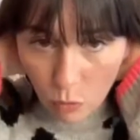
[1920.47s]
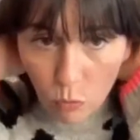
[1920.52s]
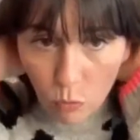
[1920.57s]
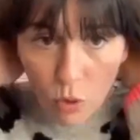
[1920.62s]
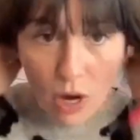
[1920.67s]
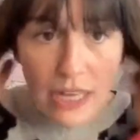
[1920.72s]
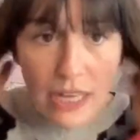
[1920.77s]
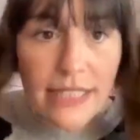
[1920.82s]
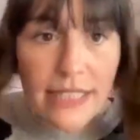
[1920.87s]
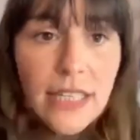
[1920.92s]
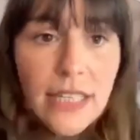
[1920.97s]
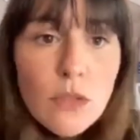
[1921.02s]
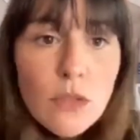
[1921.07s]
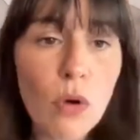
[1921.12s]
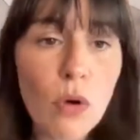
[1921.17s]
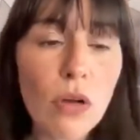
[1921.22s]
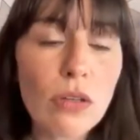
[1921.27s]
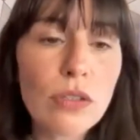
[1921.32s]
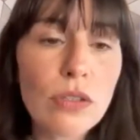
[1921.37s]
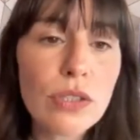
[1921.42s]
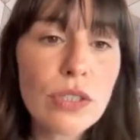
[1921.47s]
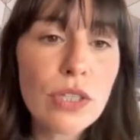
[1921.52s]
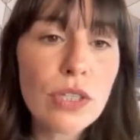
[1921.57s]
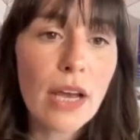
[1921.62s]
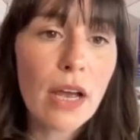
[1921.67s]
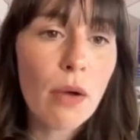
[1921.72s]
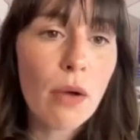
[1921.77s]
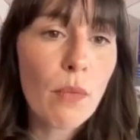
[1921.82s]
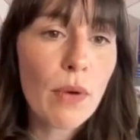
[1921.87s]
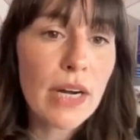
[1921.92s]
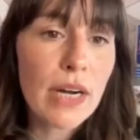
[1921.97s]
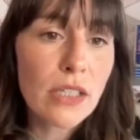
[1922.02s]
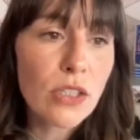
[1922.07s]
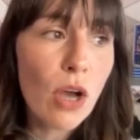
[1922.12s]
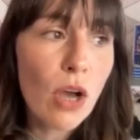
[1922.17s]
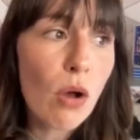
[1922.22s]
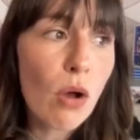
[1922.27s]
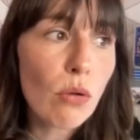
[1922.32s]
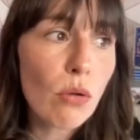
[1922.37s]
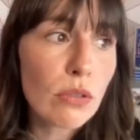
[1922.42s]
what I did was when I
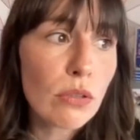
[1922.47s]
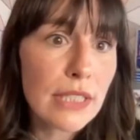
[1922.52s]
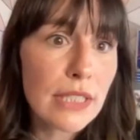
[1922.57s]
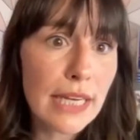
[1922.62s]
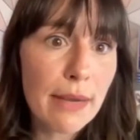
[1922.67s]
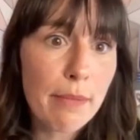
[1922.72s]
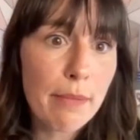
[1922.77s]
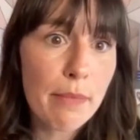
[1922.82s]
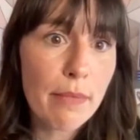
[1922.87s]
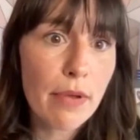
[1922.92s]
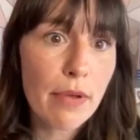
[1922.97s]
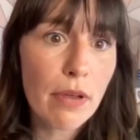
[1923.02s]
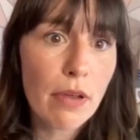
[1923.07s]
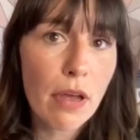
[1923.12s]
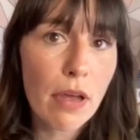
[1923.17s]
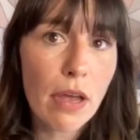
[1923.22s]
told him